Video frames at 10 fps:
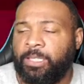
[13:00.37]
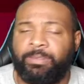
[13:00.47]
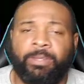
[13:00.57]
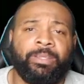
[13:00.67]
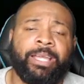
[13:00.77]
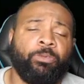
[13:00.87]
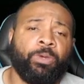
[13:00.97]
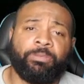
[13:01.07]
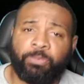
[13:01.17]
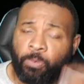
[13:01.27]
If they were like
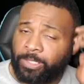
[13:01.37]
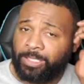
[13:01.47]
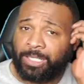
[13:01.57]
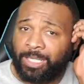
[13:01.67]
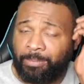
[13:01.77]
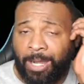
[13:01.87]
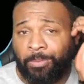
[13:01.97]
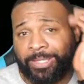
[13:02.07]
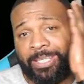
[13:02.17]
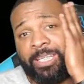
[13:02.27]
140, I
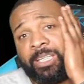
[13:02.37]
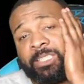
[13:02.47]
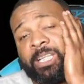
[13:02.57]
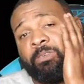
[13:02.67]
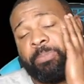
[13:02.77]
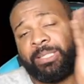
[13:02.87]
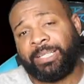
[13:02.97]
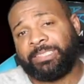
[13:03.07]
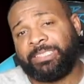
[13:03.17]
would get it because that would be like